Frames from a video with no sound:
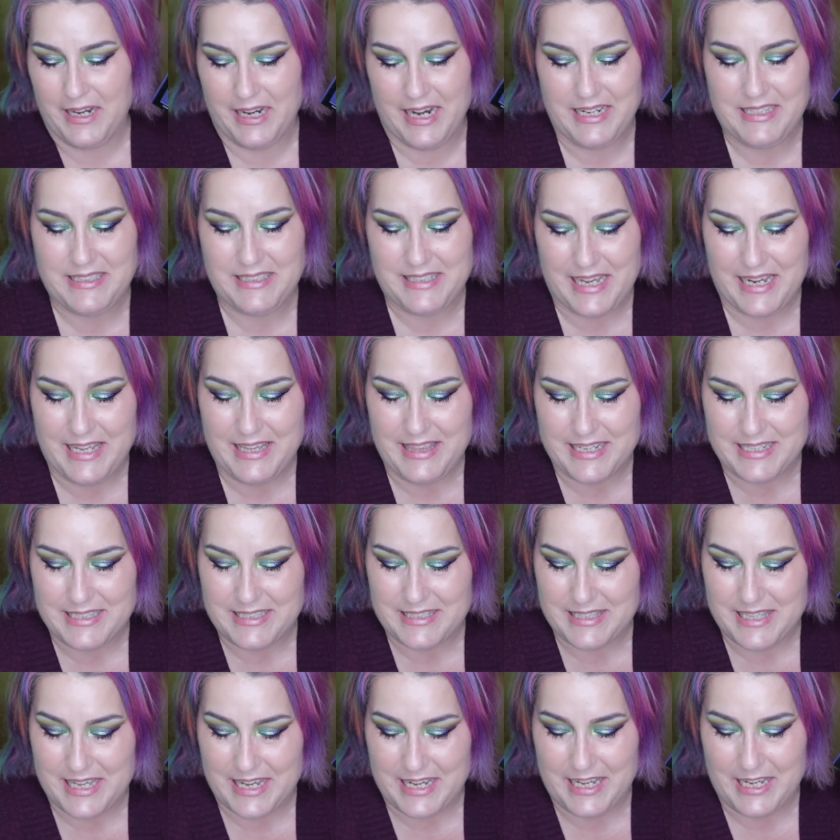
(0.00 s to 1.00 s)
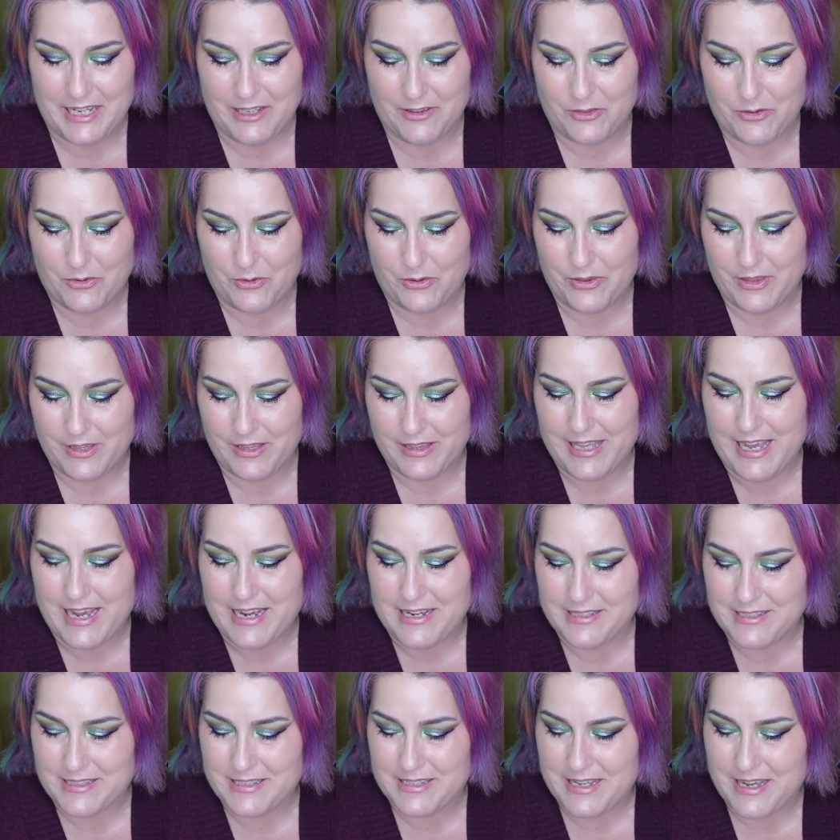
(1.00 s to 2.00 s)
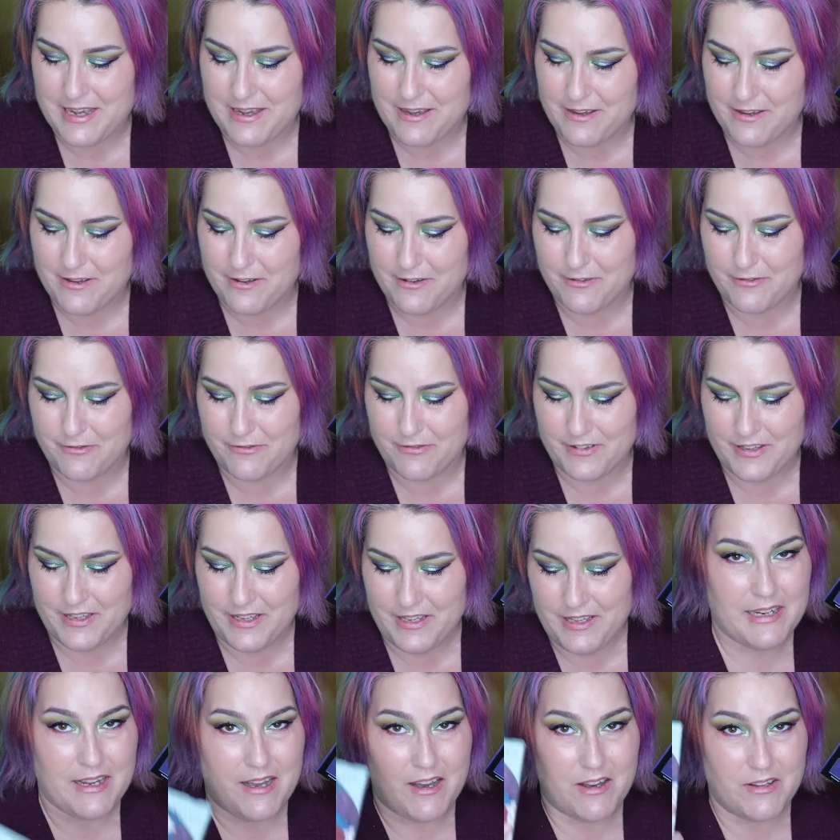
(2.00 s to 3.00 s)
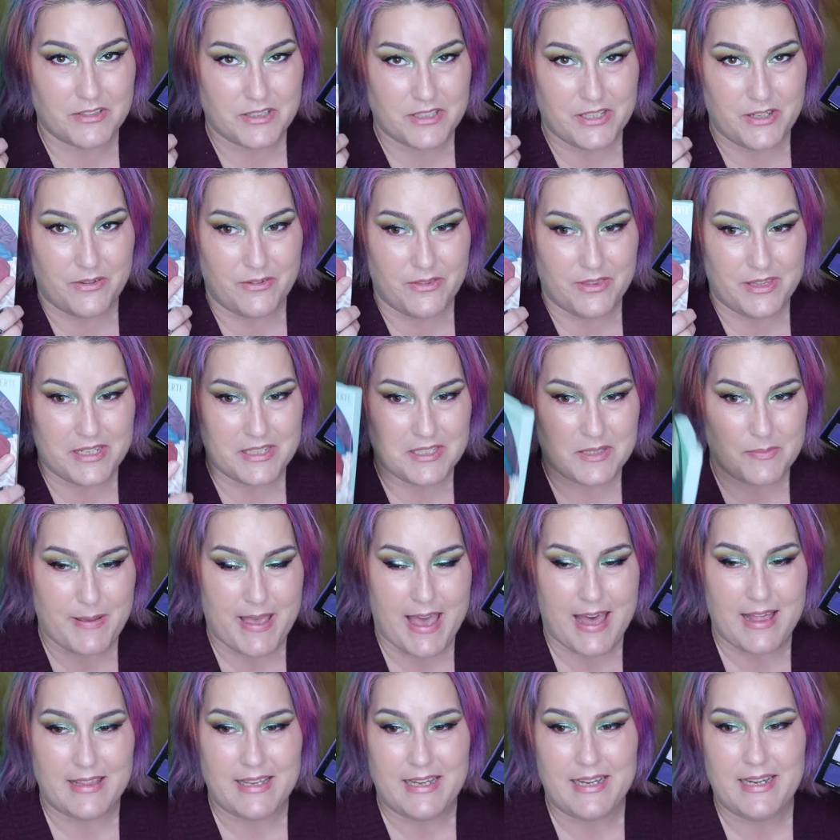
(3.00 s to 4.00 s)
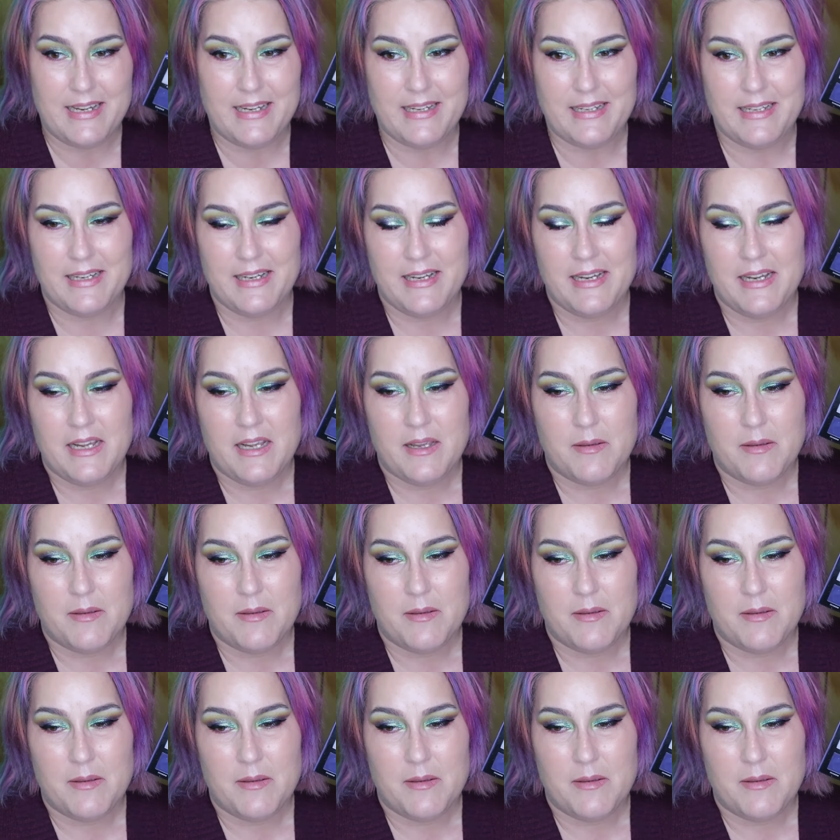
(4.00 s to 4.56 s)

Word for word: and I say this thinking through the lens of also this palette,